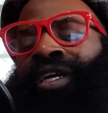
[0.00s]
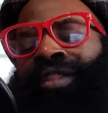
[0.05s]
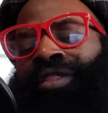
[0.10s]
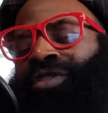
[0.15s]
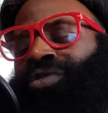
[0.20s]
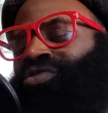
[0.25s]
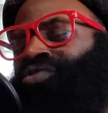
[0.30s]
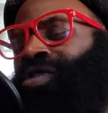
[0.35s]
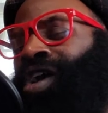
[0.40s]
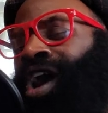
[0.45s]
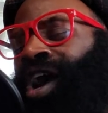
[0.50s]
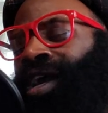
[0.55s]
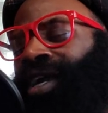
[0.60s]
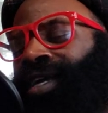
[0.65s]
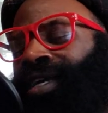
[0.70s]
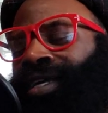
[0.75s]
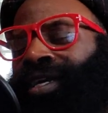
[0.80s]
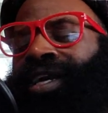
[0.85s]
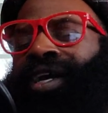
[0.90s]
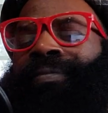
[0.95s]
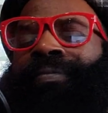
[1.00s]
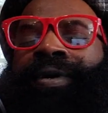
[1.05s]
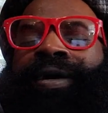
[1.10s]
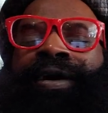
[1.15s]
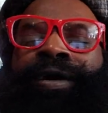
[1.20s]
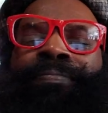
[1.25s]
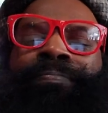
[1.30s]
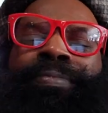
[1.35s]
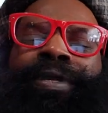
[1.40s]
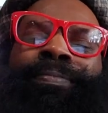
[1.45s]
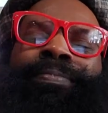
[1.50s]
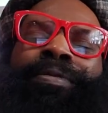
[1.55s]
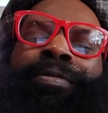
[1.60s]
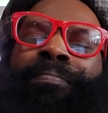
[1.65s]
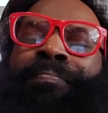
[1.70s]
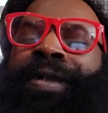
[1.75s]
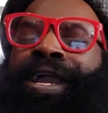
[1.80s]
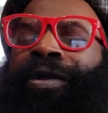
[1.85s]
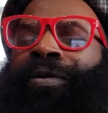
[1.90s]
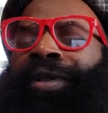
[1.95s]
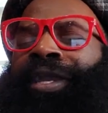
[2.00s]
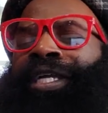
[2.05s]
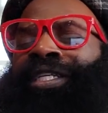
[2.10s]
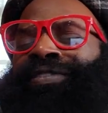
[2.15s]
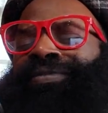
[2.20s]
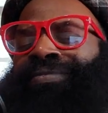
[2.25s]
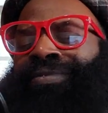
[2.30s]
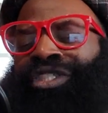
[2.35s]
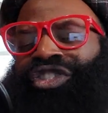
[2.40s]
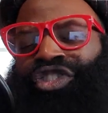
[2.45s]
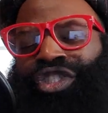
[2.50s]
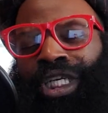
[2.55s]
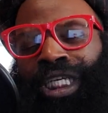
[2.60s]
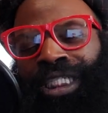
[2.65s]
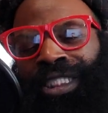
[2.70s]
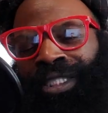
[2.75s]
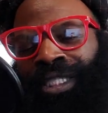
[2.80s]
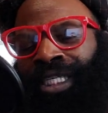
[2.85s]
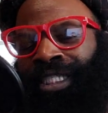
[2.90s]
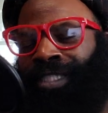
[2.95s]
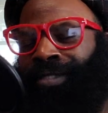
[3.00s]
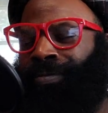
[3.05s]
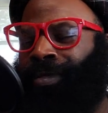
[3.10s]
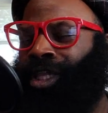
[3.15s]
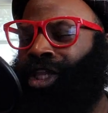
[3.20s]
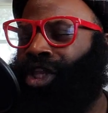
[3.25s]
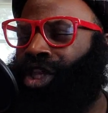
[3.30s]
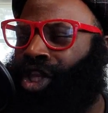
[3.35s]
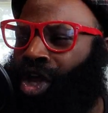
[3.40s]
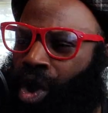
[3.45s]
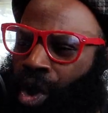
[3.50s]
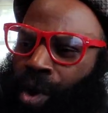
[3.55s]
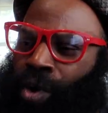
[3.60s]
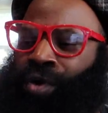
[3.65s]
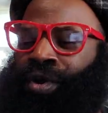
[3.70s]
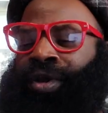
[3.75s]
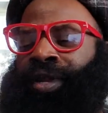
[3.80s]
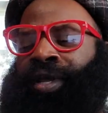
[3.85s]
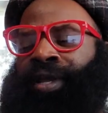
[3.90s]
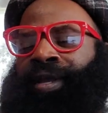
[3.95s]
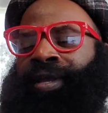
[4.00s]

The Rock? Come on, people, Americans. Jesus, Lord.